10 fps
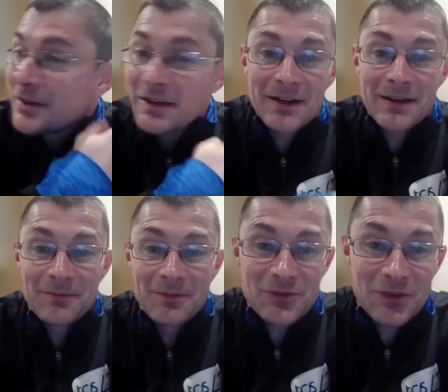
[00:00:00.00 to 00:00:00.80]
Really,
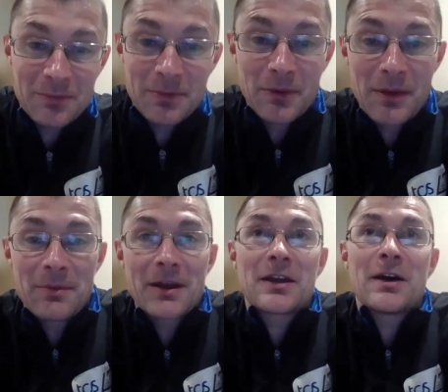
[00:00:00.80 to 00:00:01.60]
um, just trying to build
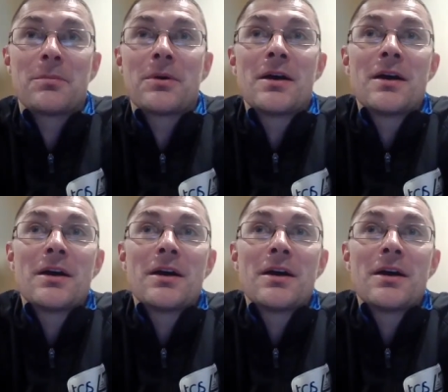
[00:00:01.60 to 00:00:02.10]
them back up.